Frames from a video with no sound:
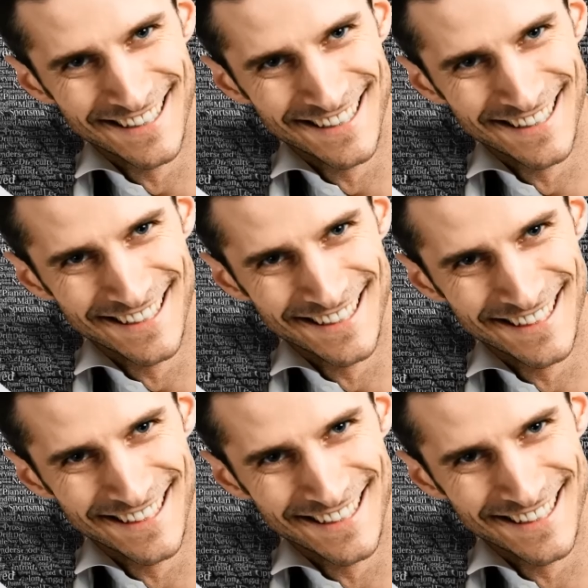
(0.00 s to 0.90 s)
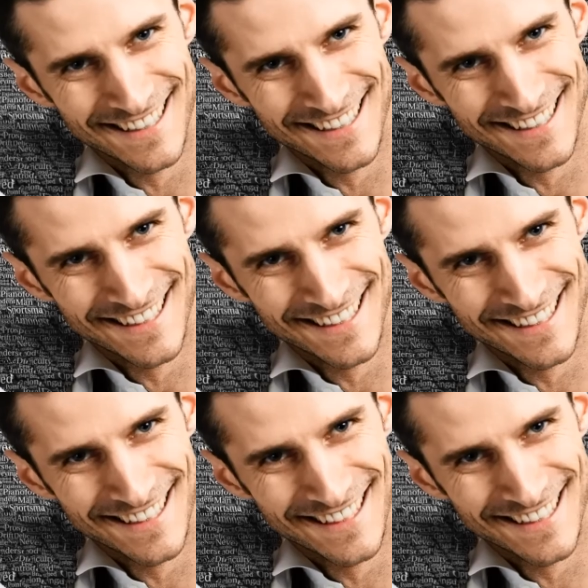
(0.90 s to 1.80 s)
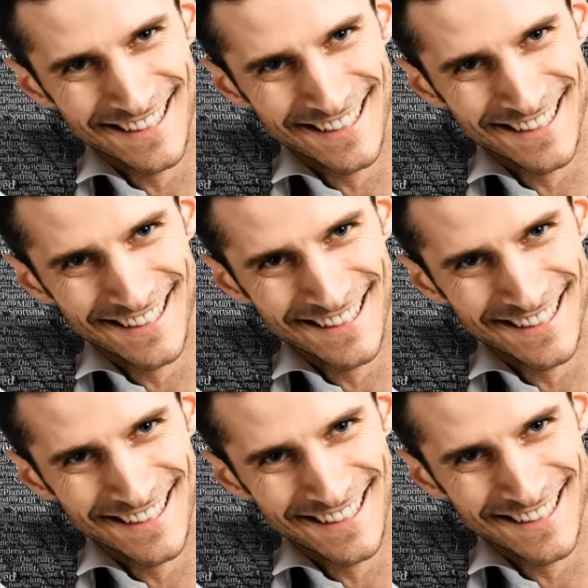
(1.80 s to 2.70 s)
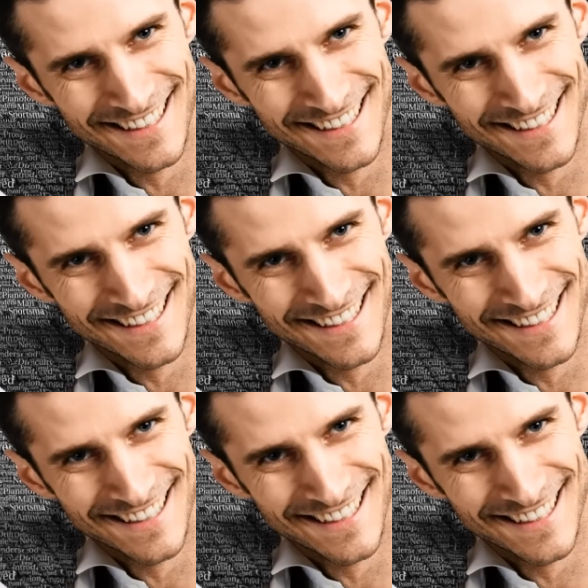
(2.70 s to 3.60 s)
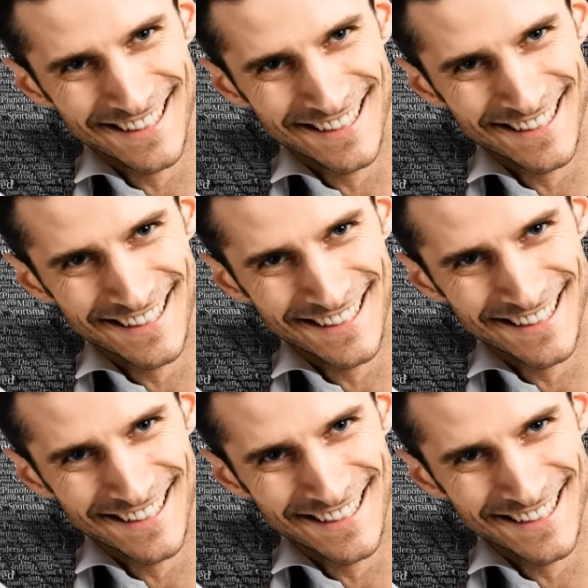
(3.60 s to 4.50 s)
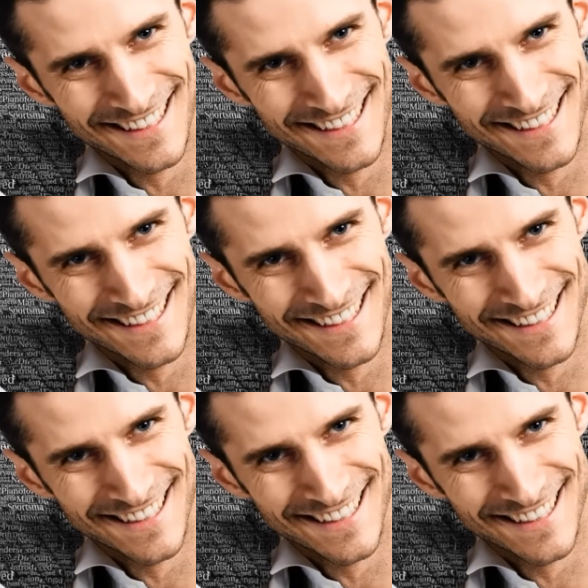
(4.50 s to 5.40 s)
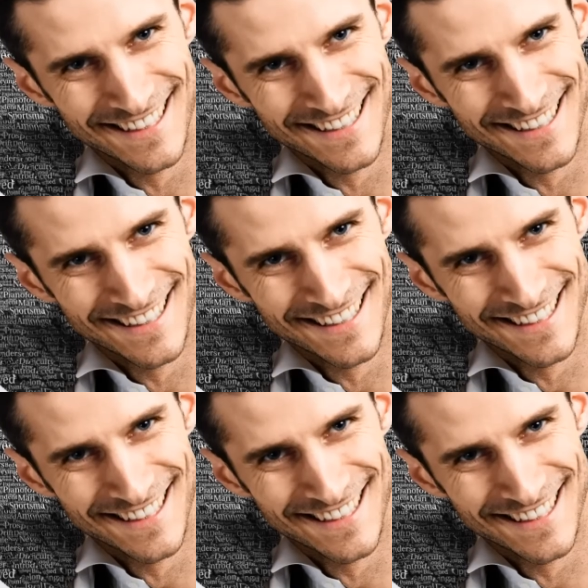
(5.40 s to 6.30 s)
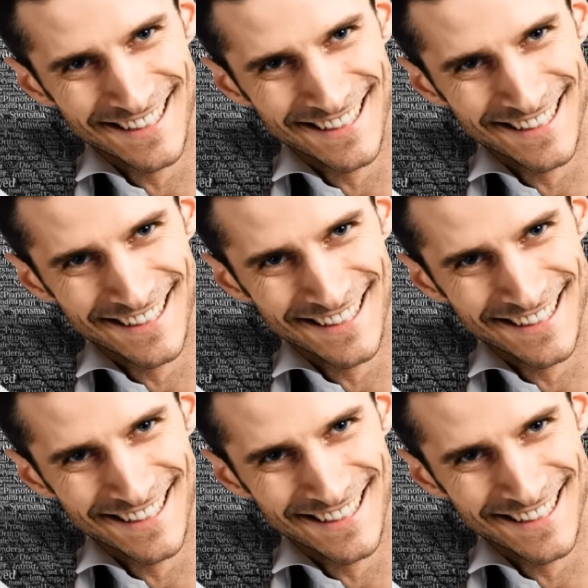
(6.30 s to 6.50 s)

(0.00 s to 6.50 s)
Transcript: No one is speaking in this clip.